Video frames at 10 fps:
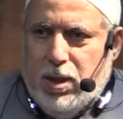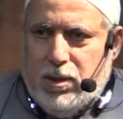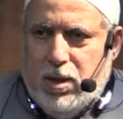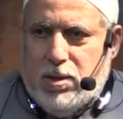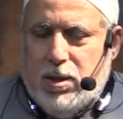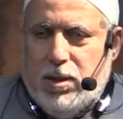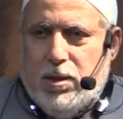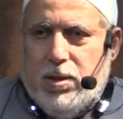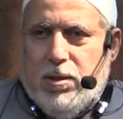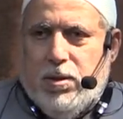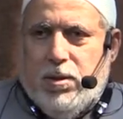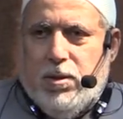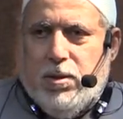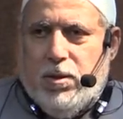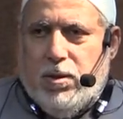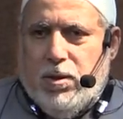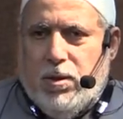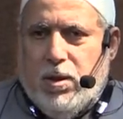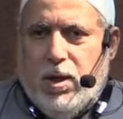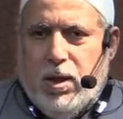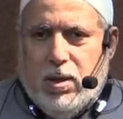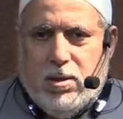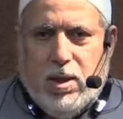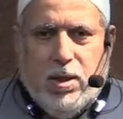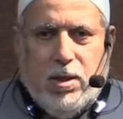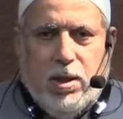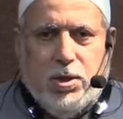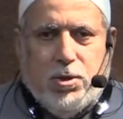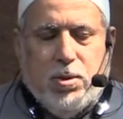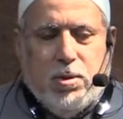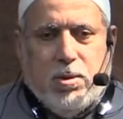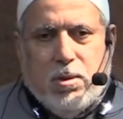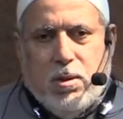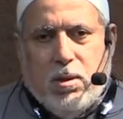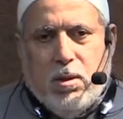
addressing the needs and the issues